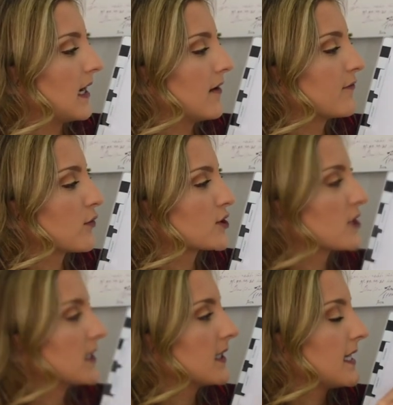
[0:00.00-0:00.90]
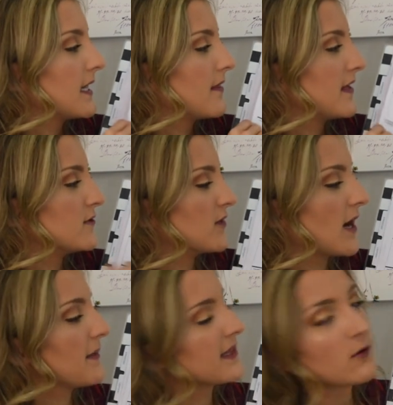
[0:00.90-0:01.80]
Unfortunately, they do
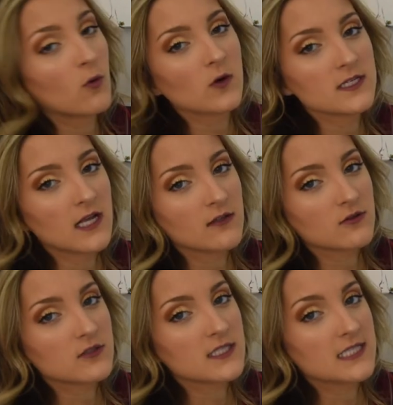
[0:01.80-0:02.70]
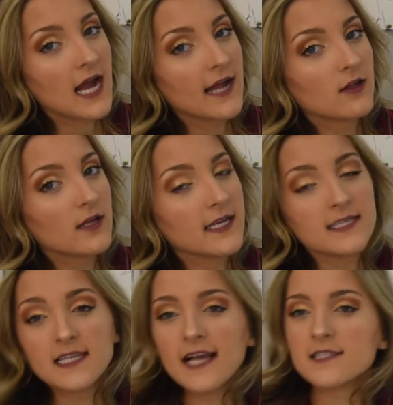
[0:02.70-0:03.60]
not make the horizontal style in
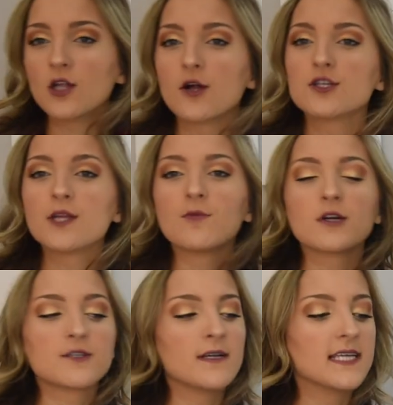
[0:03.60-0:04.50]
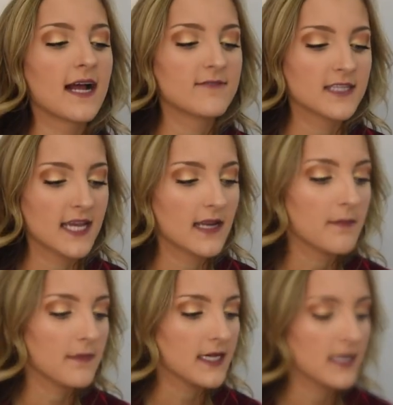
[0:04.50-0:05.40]
a size large anymore, so I did have to get
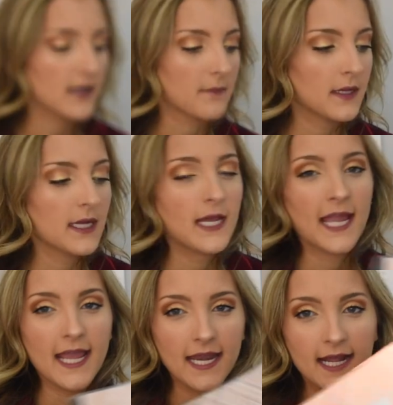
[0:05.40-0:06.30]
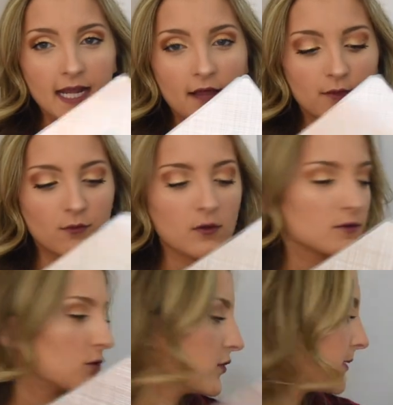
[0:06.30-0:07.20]
a medium, and I got the
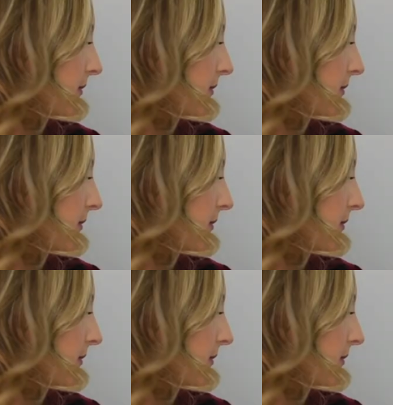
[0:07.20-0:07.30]
rose gold